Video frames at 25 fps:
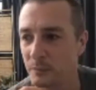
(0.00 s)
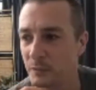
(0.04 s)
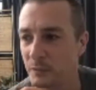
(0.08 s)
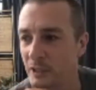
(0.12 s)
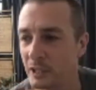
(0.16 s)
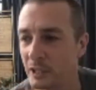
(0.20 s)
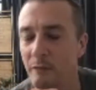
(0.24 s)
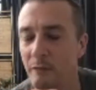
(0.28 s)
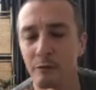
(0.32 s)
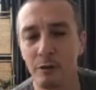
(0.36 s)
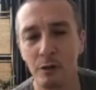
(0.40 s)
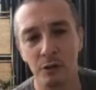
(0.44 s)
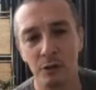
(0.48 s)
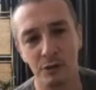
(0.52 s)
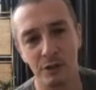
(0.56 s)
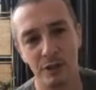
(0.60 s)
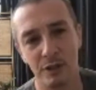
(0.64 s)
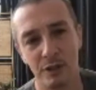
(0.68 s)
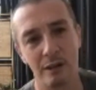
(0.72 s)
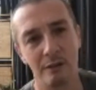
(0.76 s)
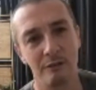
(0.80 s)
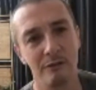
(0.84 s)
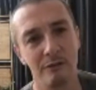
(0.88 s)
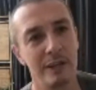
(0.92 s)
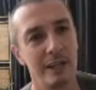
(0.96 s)
give
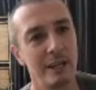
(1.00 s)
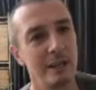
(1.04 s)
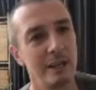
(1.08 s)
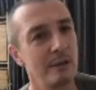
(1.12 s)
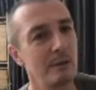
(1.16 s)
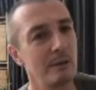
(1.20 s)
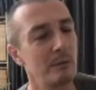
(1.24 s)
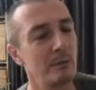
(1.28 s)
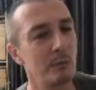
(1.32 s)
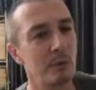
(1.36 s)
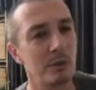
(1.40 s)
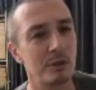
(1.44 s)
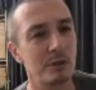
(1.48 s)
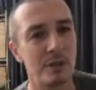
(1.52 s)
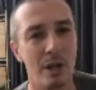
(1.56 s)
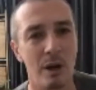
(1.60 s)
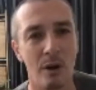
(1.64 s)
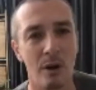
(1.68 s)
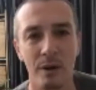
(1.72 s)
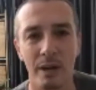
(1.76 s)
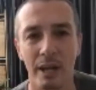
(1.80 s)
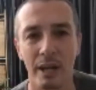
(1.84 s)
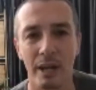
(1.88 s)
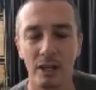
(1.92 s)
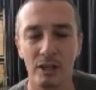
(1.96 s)
yourself in
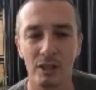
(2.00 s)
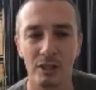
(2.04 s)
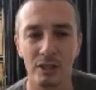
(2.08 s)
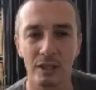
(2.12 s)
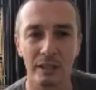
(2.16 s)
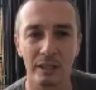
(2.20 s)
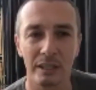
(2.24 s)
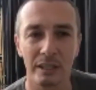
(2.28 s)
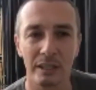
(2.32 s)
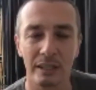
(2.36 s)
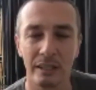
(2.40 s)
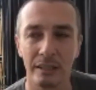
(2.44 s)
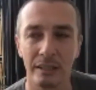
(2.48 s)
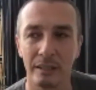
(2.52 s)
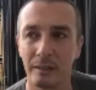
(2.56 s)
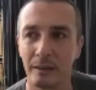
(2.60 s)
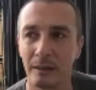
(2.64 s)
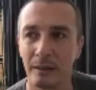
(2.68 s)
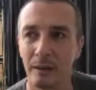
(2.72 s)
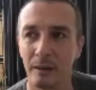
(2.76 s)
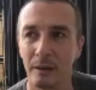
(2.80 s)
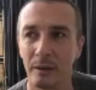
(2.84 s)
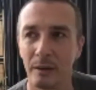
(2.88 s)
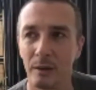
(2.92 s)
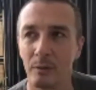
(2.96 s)
without actually
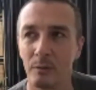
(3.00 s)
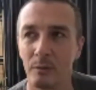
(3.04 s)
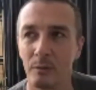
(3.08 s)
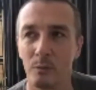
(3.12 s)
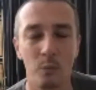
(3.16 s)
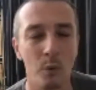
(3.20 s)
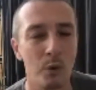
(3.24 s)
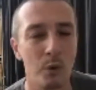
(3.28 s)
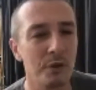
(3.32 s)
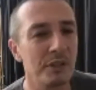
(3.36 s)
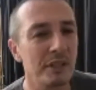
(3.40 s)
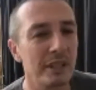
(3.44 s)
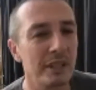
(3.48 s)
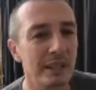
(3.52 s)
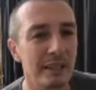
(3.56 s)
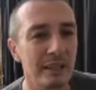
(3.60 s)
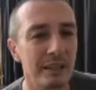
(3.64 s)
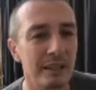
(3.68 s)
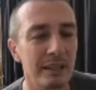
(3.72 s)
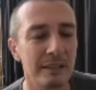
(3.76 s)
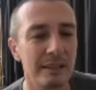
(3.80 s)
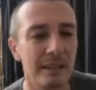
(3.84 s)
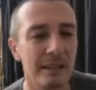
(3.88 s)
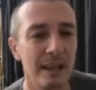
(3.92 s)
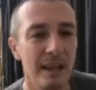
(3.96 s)
wanting
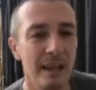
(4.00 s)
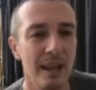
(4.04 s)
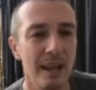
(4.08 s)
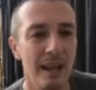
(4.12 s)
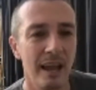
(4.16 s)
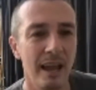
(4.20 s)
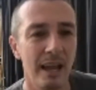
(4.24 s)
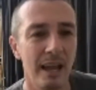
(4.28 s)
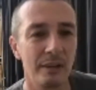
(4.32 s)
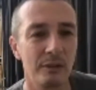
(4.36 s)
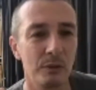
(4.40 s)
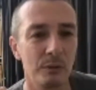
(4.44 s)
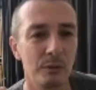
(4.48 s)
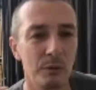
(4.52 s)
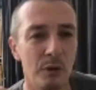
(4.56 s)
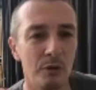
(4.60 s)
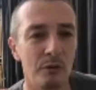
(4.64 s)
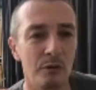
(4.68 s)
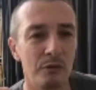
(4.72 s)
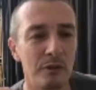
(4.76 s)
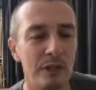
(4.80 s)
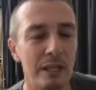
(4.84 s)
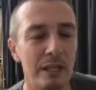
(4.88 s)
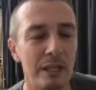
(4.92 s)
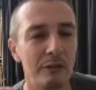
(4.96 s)
it, and you're not
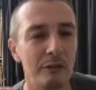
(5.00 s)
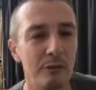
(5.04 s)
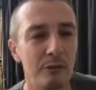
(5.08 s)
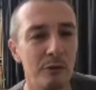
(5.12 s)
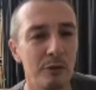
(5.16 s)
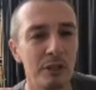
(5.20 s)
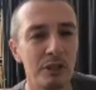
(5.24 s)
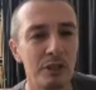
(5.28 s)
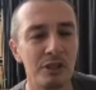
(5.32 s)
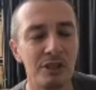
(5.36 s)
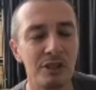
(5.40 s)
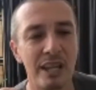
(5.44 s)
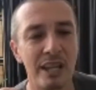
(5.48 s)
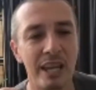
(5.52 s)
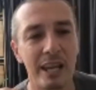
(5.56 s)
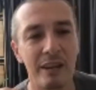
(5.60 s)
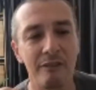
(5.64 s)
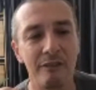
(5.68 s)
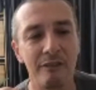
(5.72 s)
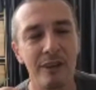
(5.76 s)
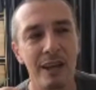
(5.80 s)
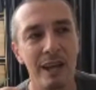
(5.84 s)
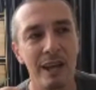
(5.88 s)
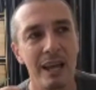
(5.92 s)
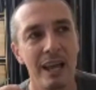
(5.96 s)
feeling fully safe.
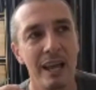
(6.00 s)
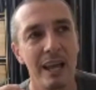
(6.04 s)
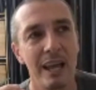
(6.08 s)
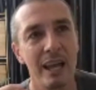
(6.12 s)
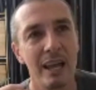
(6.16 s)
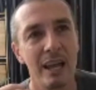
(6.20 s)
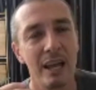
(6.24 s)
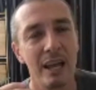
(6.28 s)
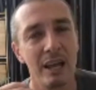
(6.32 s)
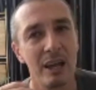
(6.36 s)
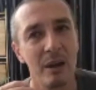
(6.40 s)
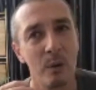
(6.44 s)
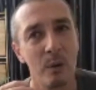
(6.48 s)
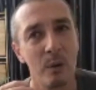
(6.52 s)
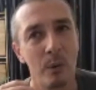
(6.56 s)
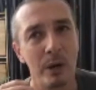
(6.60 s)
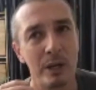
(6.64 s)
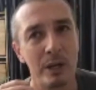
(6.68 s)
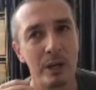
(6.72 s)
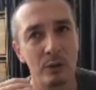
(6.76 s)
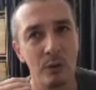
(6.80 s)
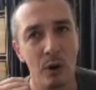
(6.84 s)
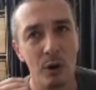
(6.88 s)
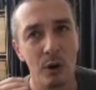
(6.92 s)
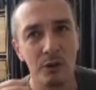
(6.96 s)

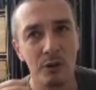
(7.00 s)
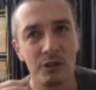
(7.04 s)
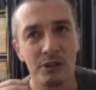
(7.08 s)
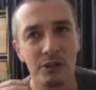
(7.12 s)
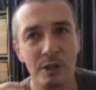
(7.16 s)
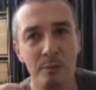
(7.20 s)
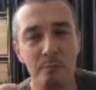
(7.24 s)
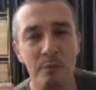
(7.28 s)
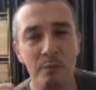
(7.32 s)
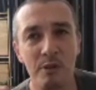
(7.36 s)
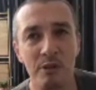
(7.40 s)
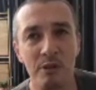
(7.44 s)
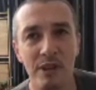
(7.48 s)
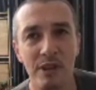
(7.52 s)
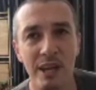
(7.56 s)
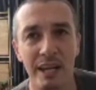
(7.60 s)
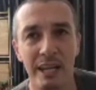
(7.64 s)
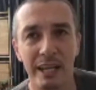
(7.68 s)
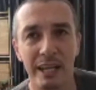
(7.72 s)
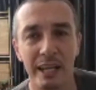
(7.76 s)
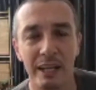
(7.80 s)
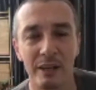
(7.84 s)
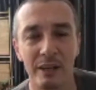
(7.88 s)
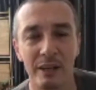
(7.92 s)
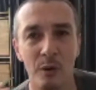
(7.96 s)
When you're
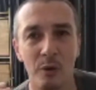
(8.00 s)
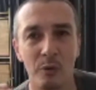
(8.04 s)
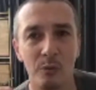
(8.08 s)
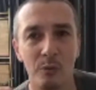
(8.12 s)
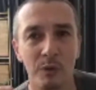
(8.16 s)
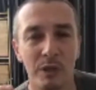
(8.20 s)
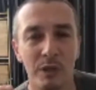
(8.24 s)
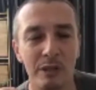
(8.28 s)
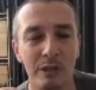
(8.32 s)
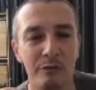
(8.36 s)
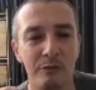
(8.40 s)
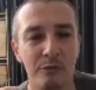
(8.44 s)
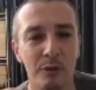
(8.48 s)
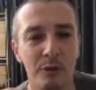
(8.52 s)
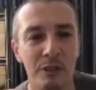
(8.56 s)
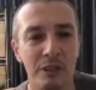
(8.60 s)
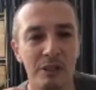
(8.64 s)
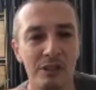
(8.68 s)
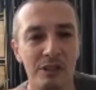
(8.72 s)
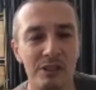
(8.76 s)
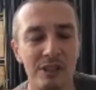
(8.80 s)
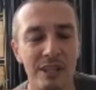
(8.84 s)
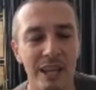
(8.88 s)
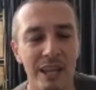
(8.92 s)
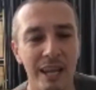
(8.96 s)
unsympathetic and not really fully
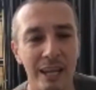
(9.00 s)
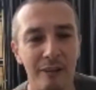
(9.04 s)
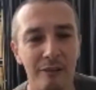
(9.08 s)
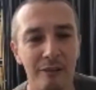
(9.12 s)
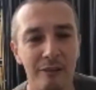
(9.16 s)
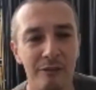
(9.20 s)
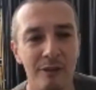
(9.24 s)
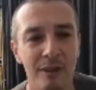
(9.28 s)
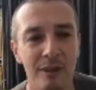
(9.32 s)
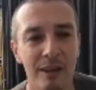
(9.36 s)
safe,